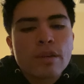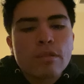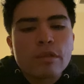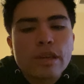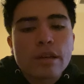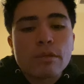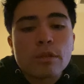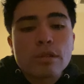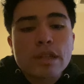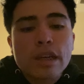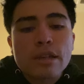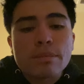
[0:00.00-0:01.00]
where that
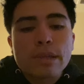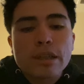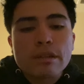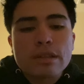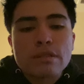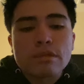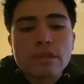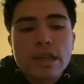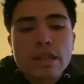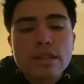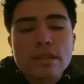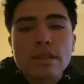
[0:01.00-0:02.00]
rotated periods of
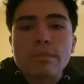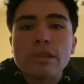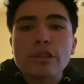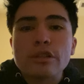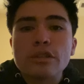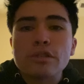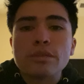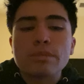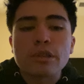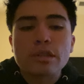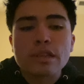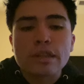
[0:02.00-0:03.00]
rest similar to a
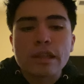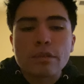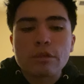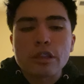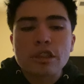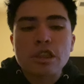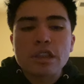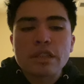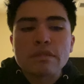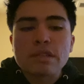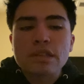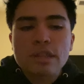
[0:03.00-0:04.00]
person that works
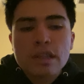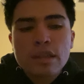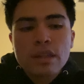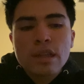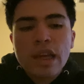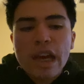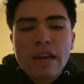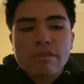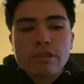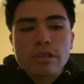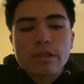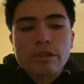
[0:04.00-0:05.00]
shifts.
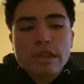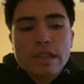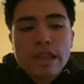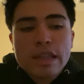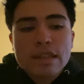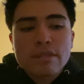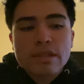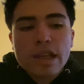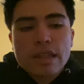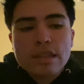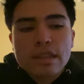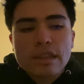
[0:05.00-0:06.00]
After 3 days of
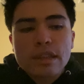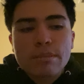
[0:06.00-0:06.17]
testing, the